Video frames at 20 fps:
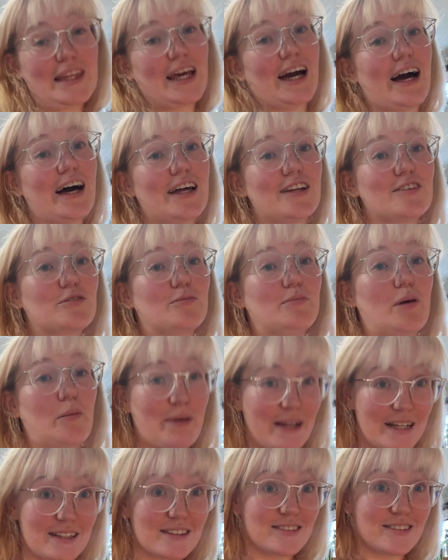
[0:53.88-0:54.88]
And I've got my
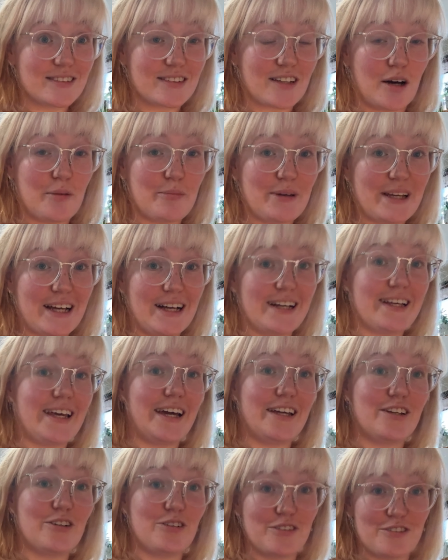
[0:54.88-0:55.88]
parents coming
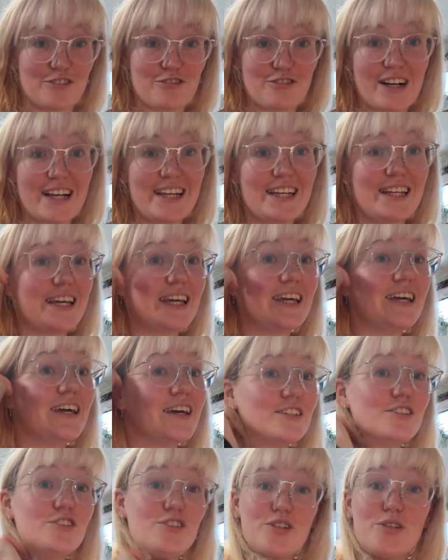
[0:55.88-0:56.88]
again on Friday
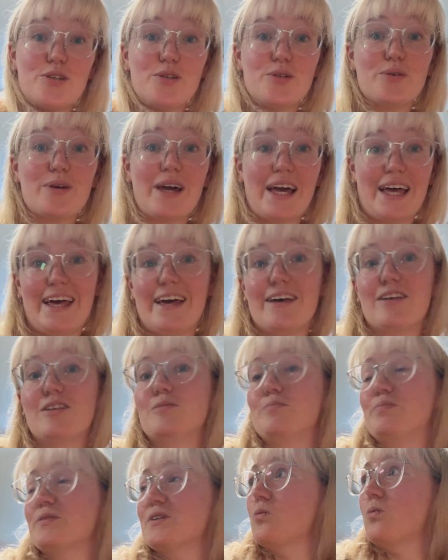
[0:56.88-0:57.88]
to
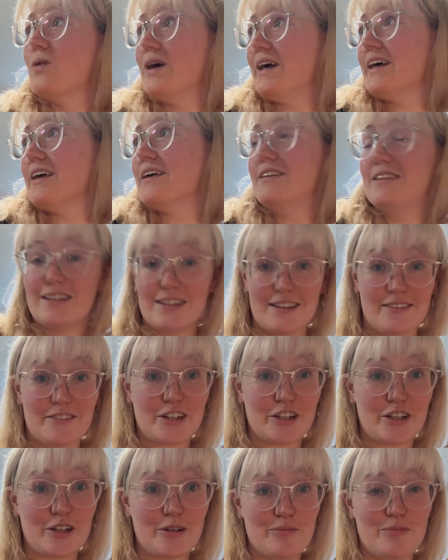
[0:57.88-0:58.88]
help with the
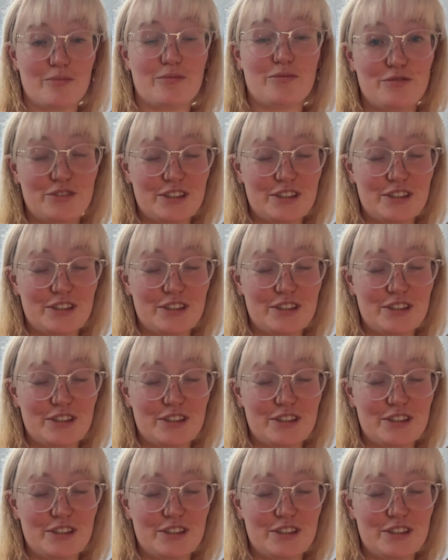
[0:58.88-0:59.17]
living room.